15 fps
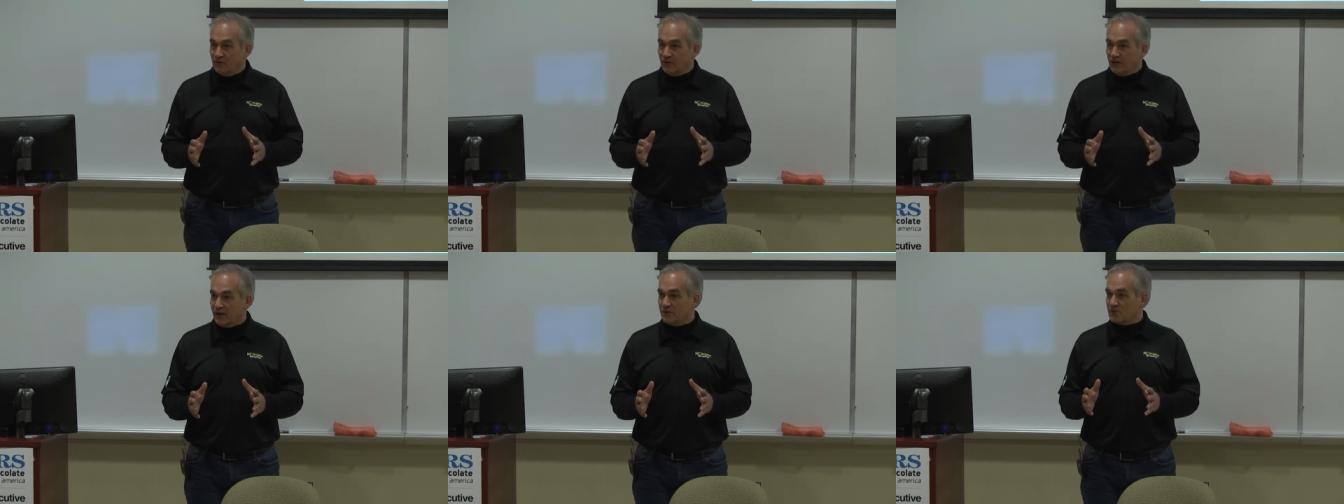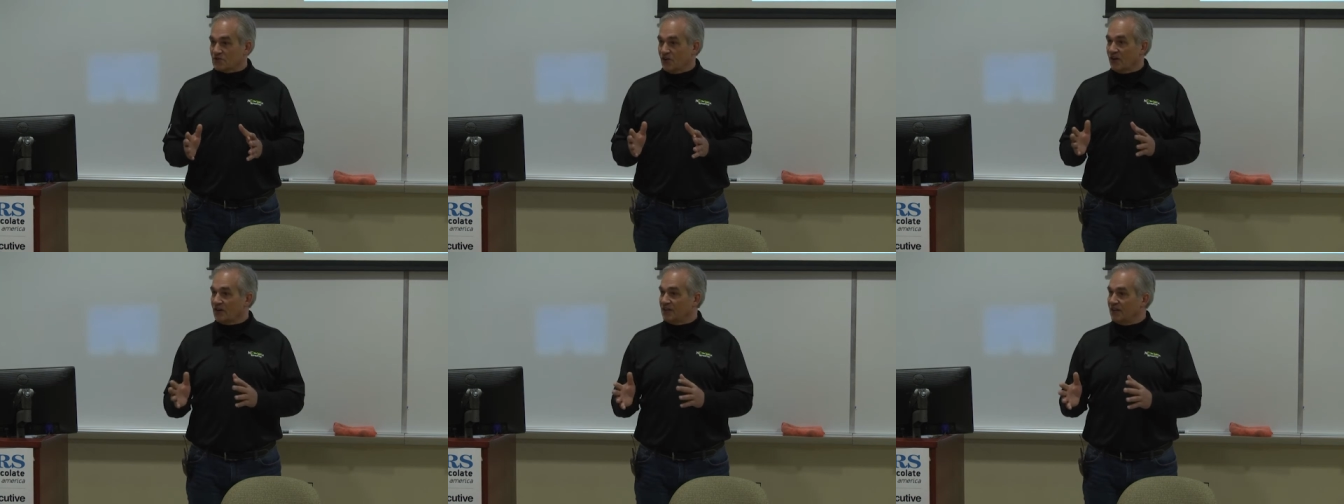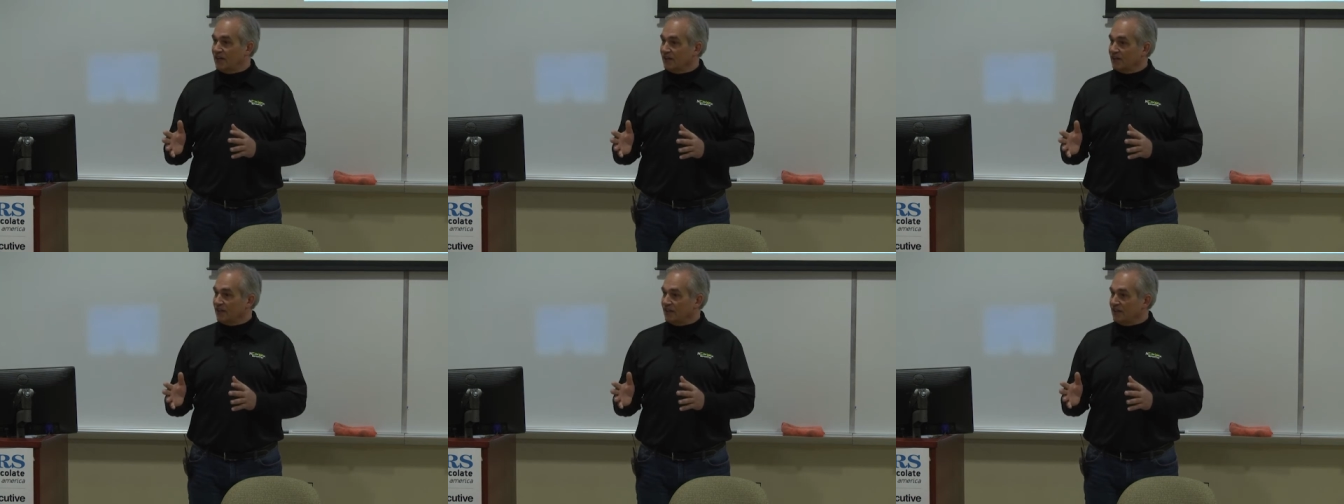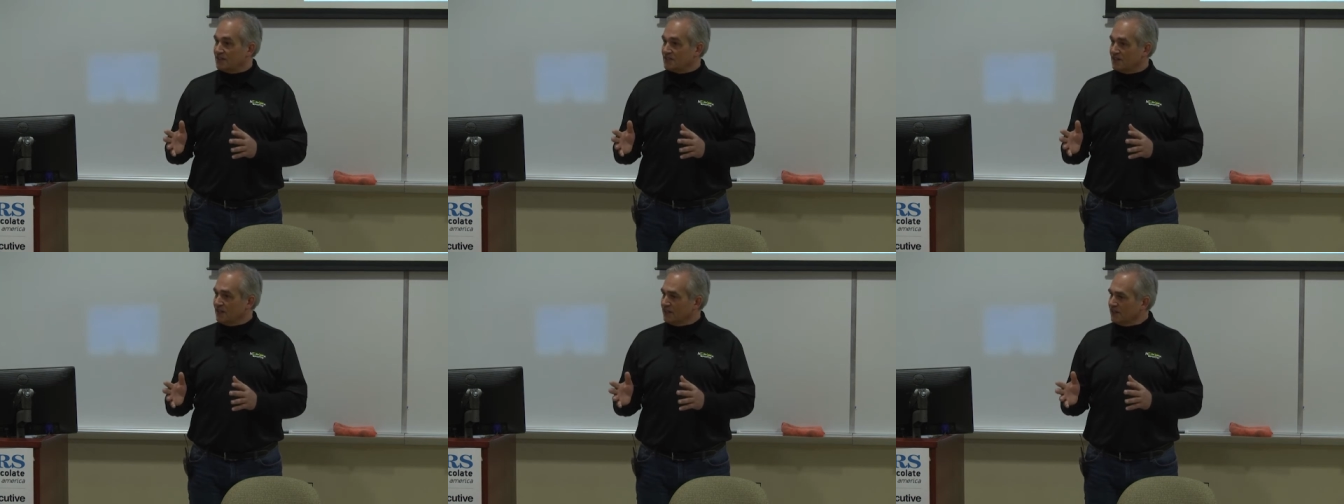when I was talking to Ellie, and I
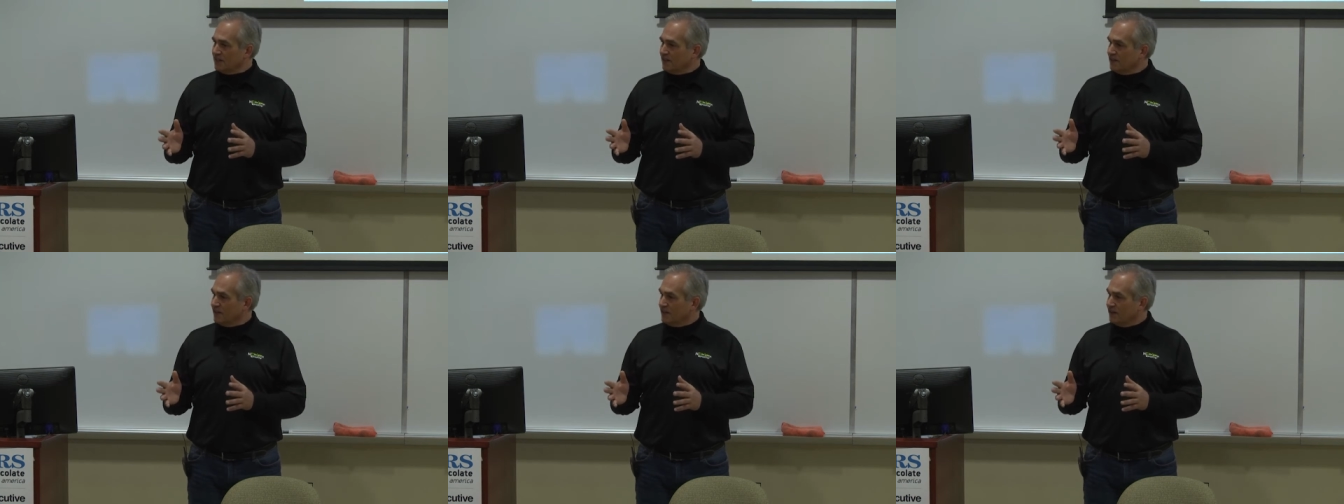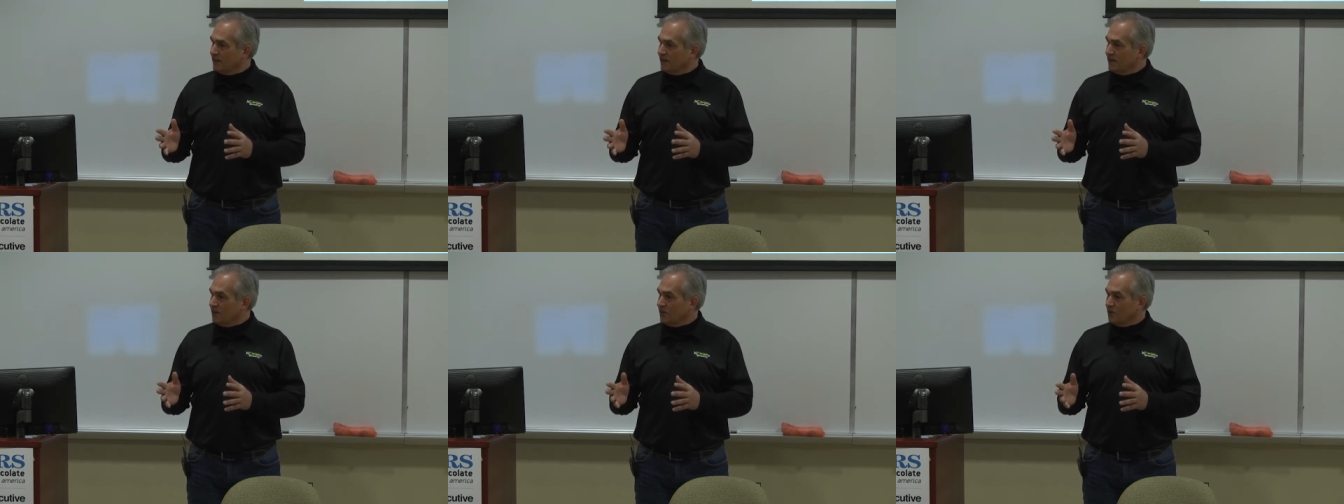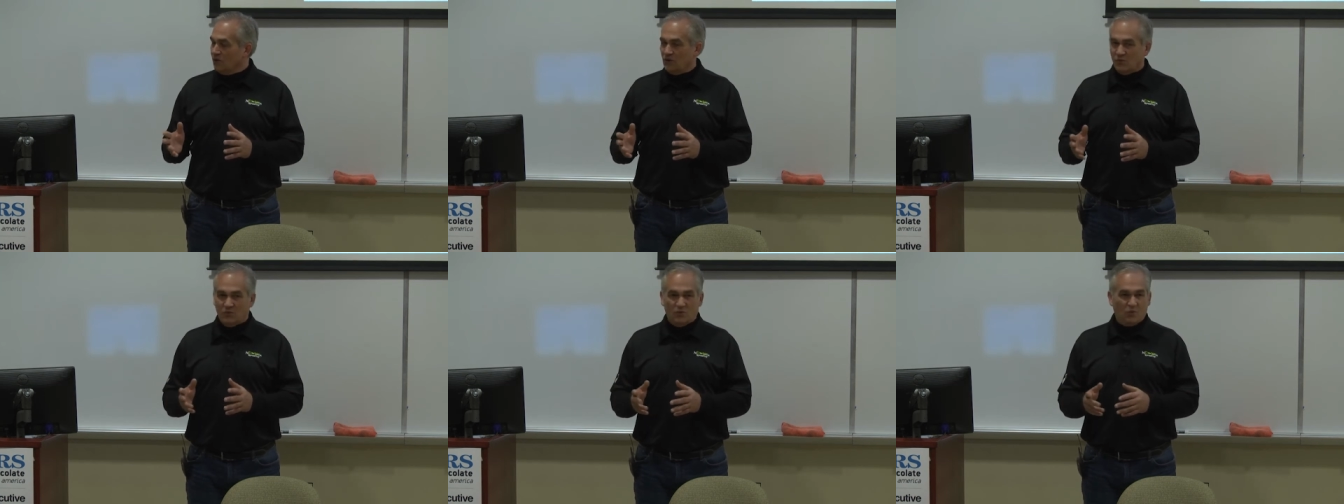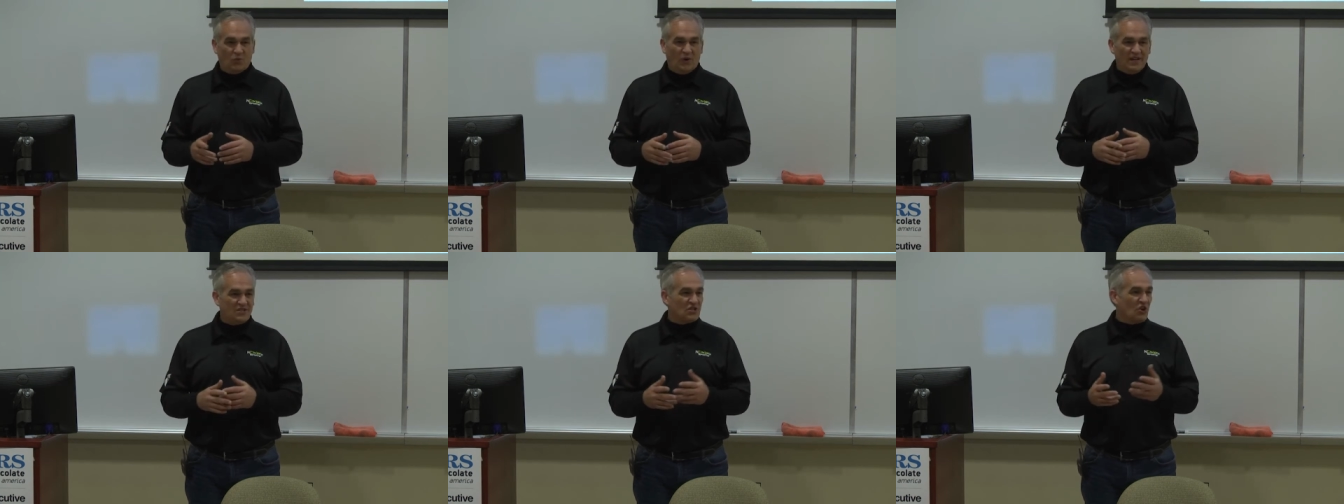said, Ellie, well,
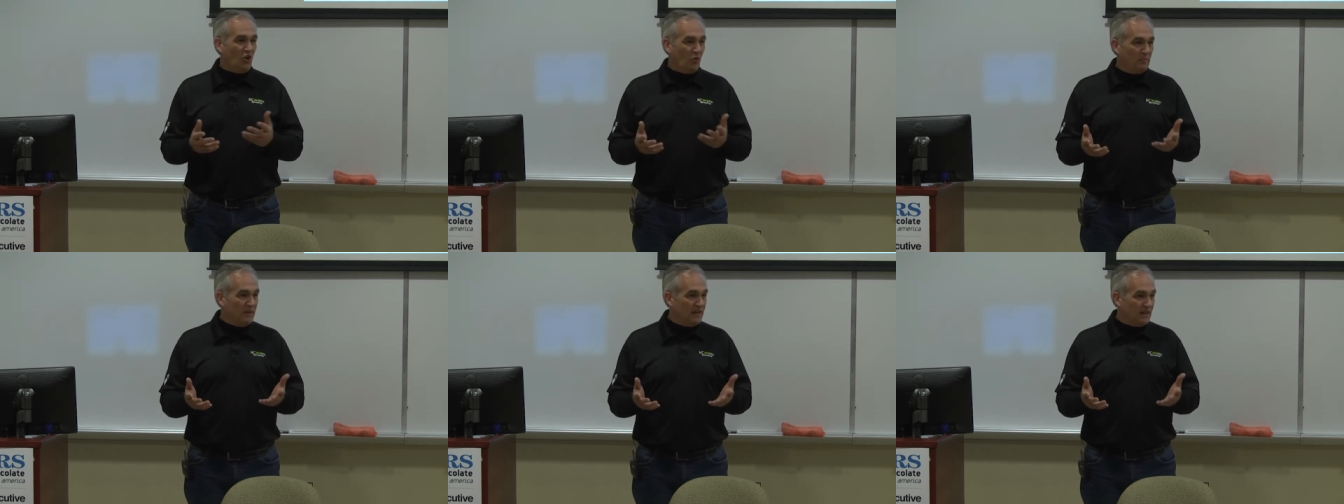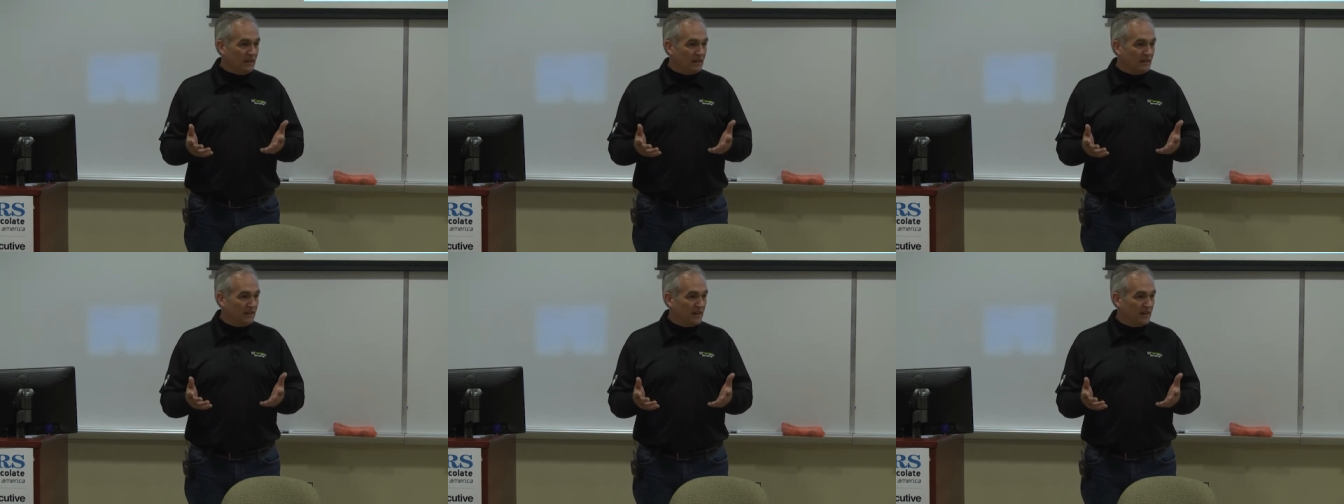why'd you call me?